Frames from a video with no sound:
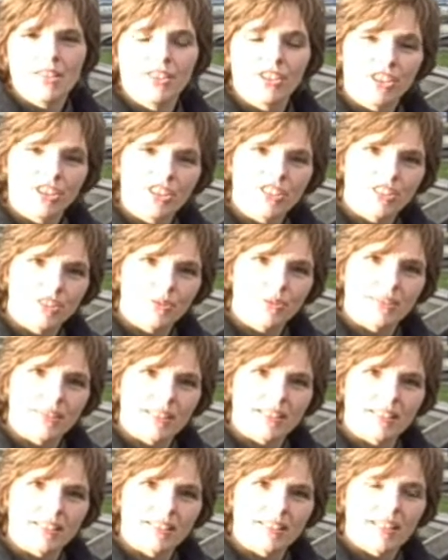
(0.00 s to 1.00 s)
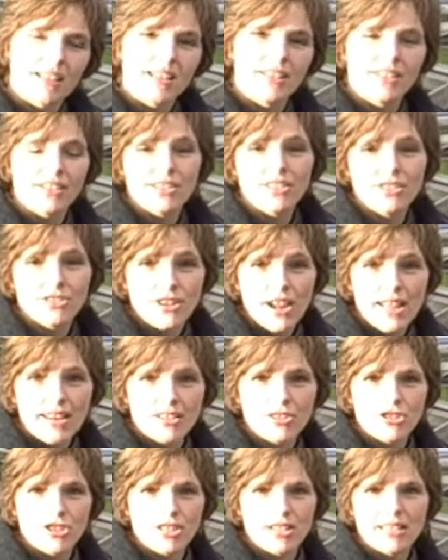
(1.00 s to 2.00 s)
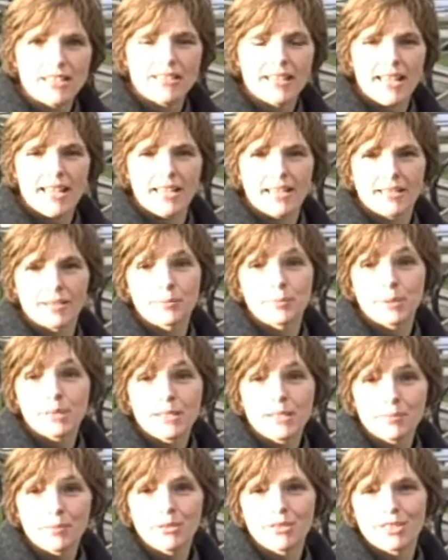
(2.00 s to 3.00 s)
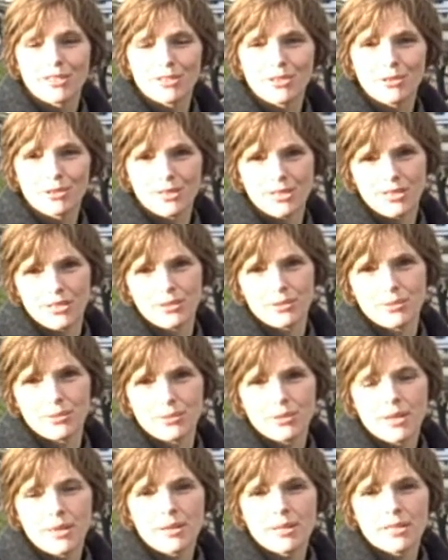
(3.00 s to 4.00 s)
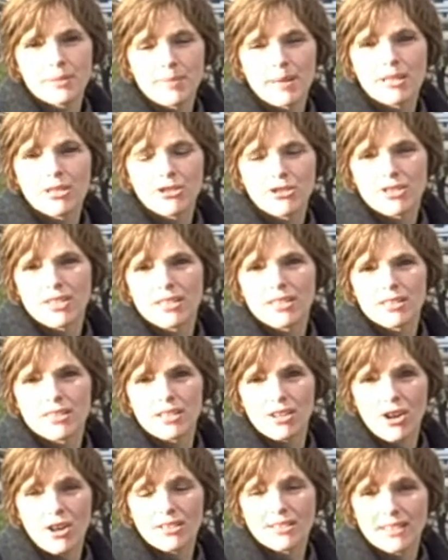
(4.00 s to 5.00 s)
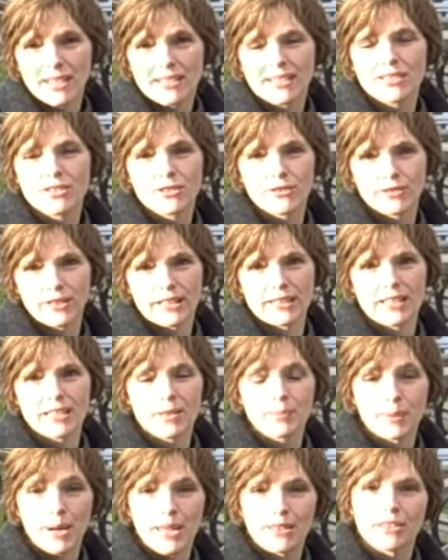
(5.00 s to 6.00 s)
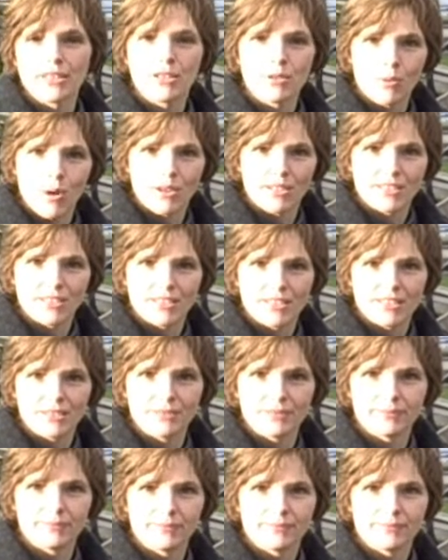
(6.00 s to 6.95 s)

The good news is there are strategies and principles that you can use to make sure that the content is reflecting the brand that you want it to.